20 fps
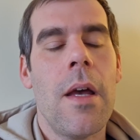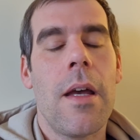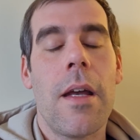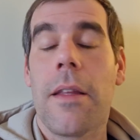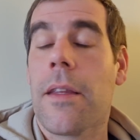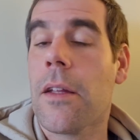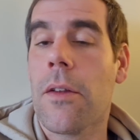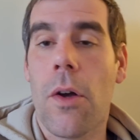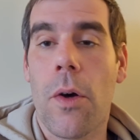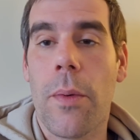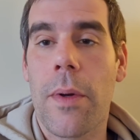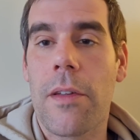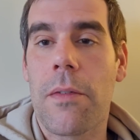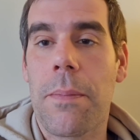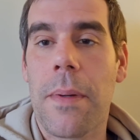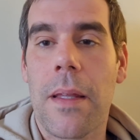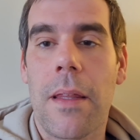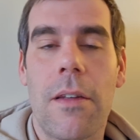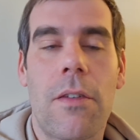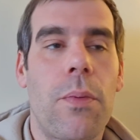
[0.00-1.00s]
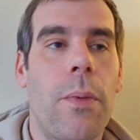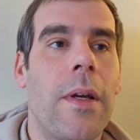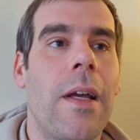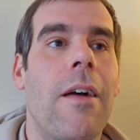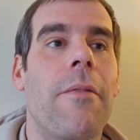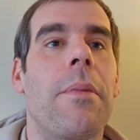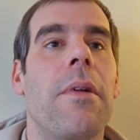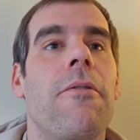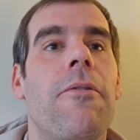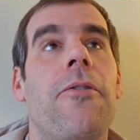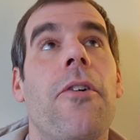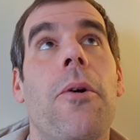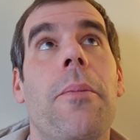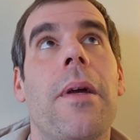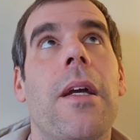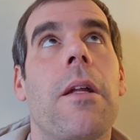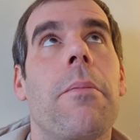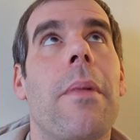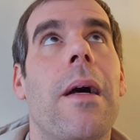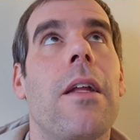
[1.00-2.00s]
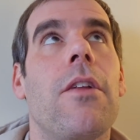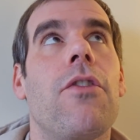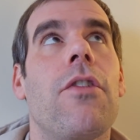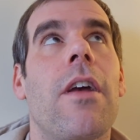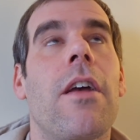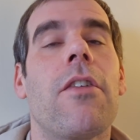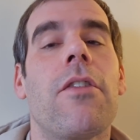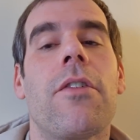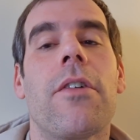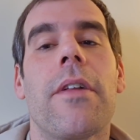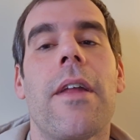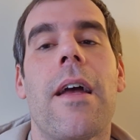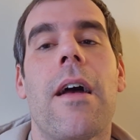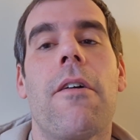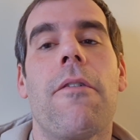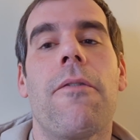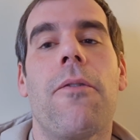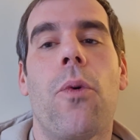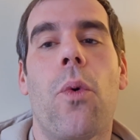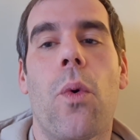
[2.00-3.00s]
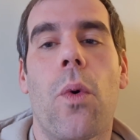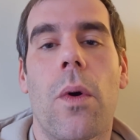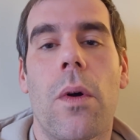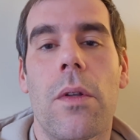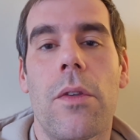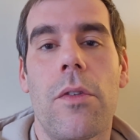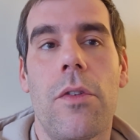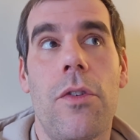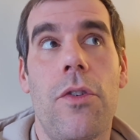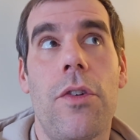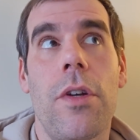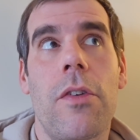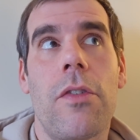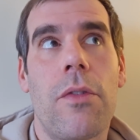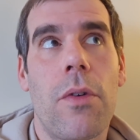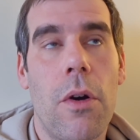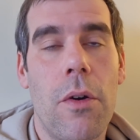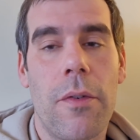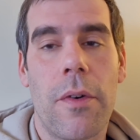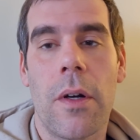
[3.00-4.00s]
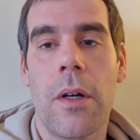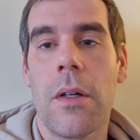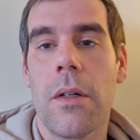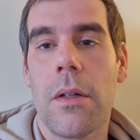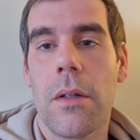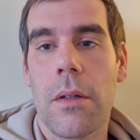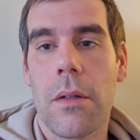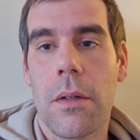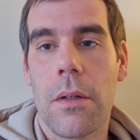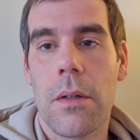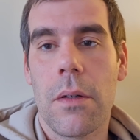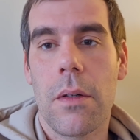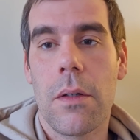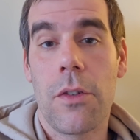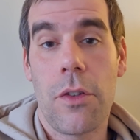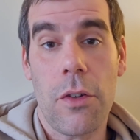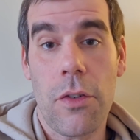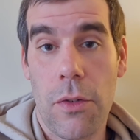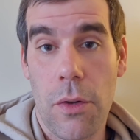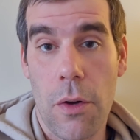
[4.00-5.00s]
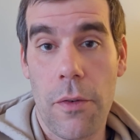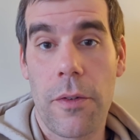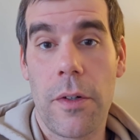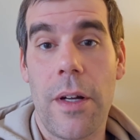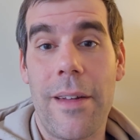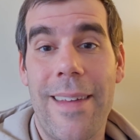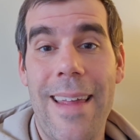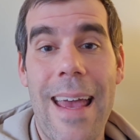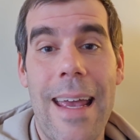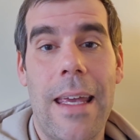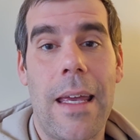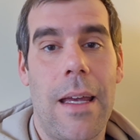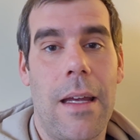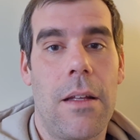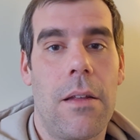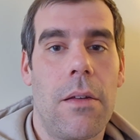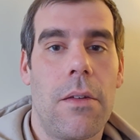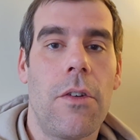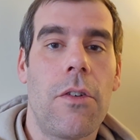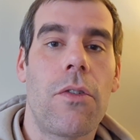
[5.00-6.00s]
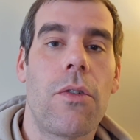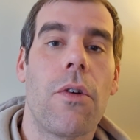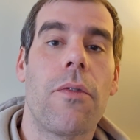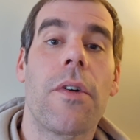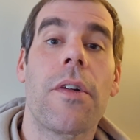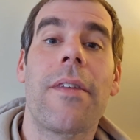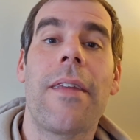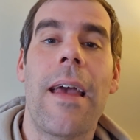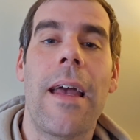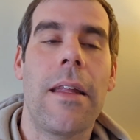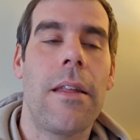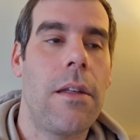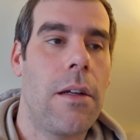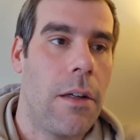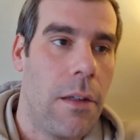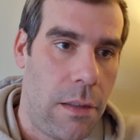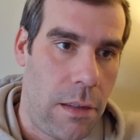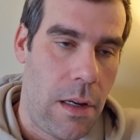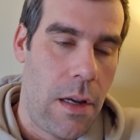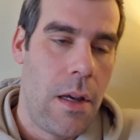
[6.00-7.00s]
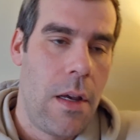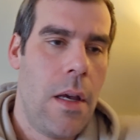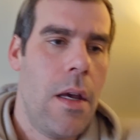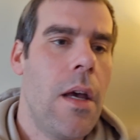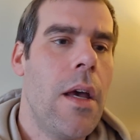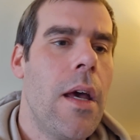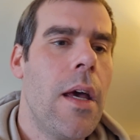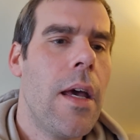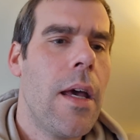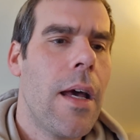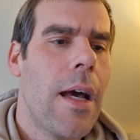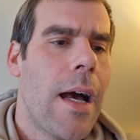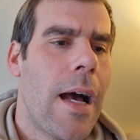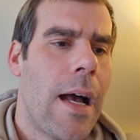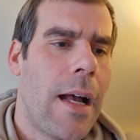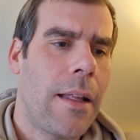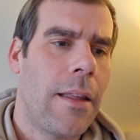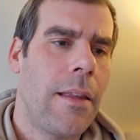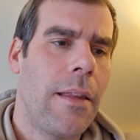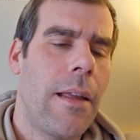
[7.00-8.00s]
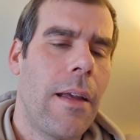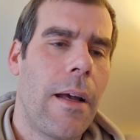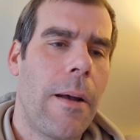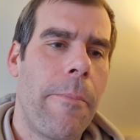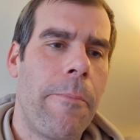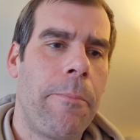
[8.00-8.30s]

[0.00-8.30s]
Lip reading: It didn't always be this way. I've been filming in Manchester now for just over a decade, just over 10 years. And,